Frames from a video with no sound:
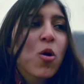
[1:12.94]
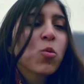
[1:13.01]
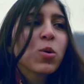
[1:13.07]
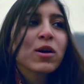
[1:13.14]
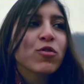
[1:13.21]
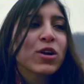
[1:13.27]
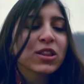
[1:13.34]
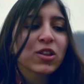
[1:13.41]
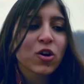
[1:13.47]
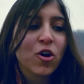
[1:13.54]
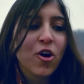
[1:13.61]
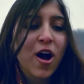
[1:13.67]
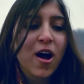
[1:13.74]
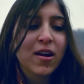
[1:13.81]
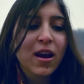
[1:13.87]
though we read the
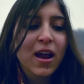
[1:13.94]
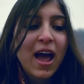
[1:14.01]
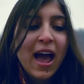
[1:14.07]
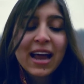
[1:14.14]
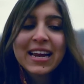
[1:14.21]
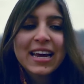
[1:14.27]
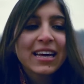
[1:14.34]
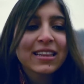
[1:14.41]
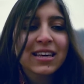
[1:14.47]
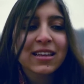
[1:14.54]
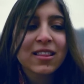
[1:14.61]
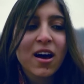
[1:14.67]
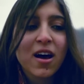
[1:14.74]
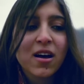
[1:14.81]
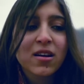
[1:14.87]
Quran and heed the
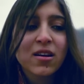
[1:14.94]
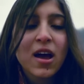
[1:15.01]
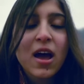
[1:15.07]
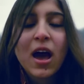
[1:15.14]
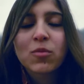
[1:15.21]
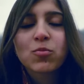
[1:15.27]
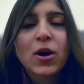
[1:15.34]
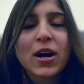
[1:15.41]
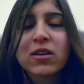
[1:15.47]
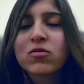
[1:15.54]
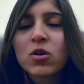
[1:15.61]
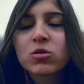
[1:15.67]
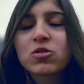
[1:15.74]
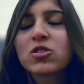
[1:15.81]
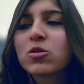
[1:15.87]
Adhan and pray in
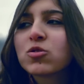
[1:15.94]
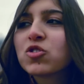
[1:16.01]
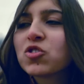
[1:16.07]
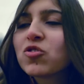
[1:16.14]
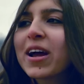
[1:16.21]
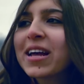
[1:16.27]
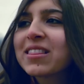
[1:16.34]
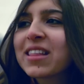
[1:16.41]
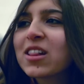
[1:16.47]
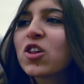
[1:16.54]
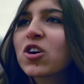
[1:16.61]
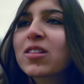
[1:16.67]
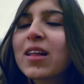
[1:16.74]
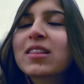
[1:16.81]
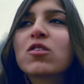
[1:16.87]
rows so straight they
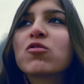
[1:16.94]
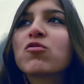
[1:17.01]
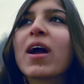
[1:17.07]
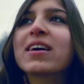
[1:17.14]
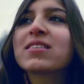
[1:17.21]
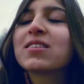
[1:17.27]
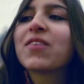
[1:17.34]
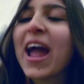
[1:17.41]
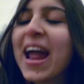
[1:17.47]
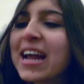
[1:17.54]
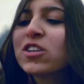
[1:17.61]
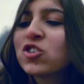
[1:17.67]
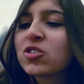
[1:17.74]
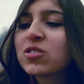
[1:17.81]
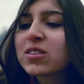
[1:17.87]
look like the ranks of
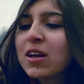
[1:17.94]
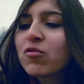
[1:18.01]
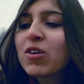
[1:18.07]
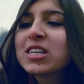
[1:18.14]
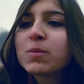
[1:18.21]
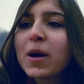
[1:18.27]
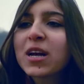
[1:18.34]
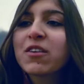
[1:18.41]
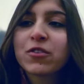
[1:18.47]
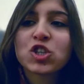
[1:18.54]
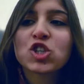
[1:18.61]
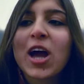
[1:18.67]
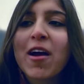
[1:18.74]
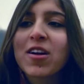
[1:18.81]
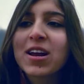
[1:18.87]
angels and raise money for
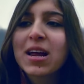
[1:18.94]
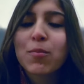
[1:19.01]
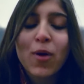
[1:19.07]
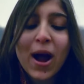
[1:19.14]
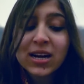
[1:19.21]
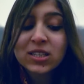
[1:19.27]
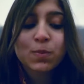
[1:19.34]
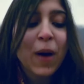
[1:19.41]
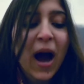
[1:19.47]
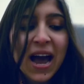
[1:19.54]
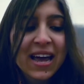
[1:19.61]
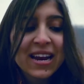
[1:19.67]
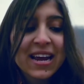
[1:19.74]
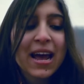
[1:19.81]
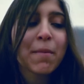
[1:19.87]
charity and practice
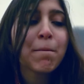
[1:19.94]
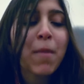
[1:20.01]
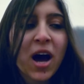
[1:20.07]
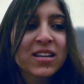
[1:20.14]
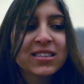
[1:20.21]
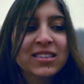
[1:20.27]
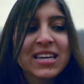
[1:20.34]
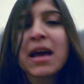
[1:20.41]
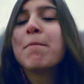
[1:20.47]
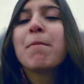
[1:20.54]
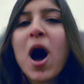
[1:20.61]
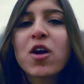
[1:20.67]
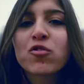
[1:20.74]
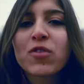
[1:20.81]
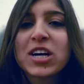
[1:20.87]
modesty and piety and
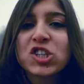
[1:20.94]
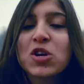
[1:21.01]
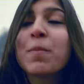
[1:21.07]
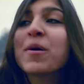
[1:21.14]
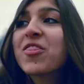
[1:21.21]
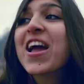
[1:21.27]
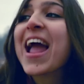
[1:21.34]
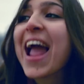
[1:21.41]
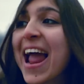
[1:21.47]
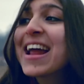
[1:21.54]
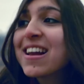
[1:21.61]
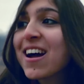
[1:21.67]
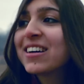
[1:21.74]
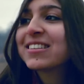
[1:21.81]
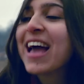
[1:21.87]
moderation, but they hate
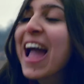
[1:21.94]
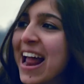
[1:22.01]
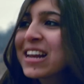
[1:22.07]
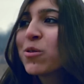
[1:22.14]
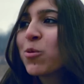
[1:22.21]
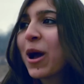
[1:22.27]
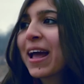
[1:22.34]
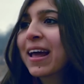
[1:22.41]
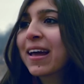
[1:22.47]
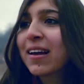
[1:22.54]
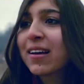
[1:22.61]
us anyway.